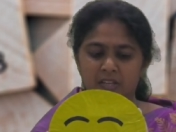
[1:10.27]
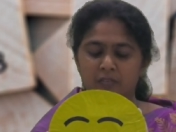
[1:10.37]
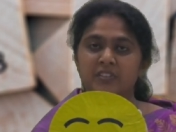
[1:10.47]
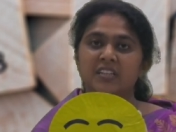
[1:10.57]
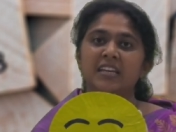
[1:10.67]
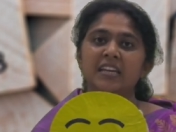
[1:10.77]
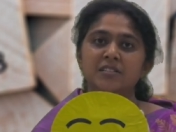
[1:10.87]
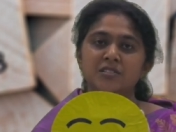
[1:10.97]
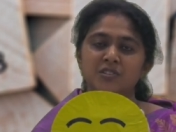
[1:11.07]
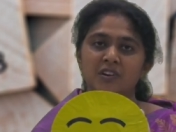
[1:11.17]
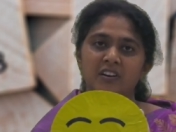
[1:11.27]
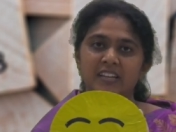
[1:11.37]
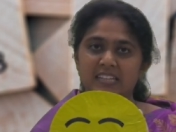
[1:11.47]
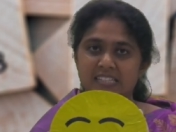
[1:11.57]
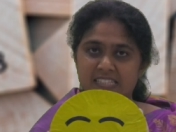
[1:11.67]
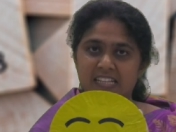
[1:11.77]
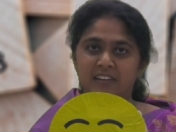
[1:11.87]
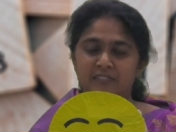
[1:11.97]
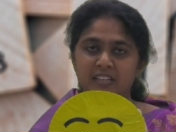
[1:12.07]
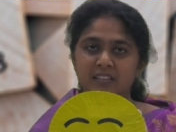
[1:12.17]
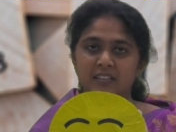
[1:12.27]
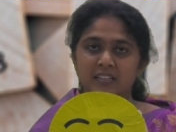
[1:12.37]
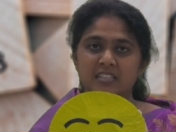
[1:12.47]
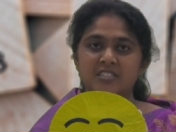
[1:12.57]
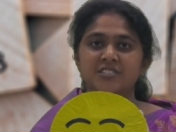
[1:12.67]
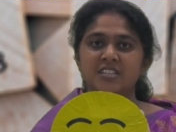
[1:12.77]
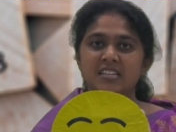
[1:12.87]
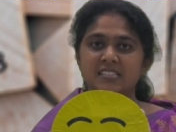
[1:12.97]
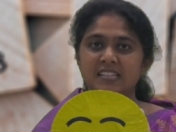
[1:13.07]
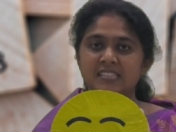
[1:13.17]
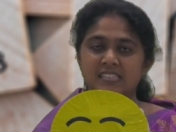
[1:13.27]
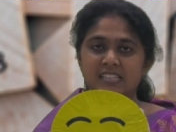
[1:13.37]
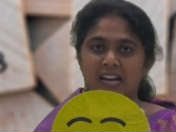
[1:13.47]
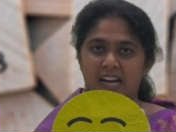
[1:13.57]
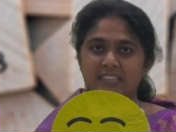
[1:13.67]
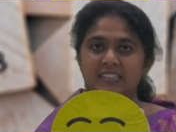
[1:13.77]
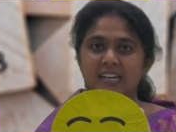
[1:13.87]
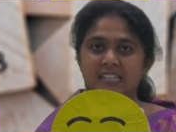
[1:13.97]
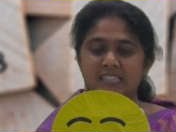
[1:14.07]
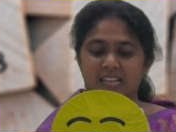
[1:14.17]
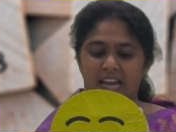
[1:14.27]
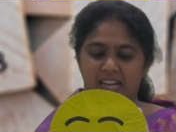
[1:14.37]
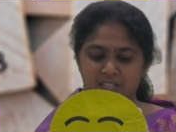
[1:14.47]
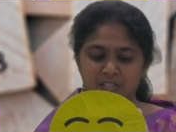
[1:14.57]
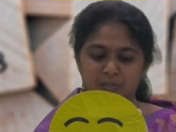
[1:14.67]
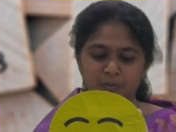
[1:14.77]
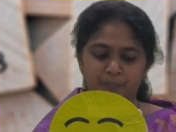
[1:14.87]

for the key to joy is loving Jesus, others and you.